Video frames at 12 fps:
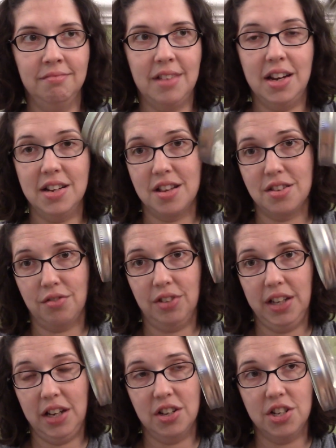and it does a
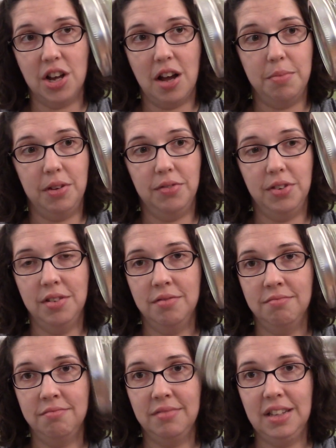really good job of
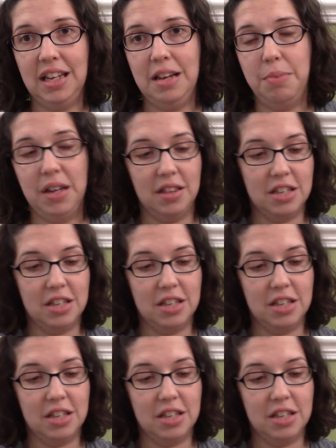keeping